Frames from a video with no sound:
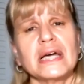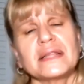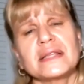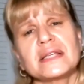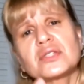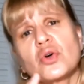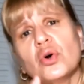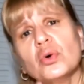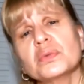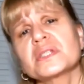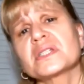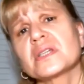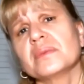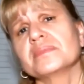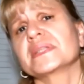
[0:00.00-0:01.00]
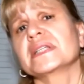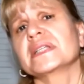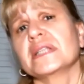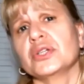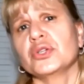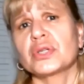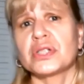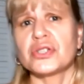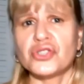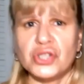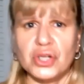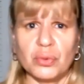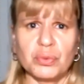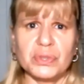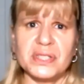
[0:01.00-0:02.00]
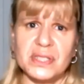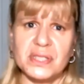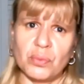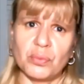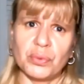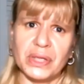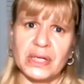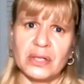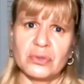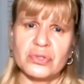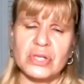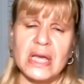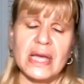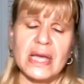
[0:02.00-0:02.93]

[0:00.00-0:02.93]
There's always something that you can share with someone else.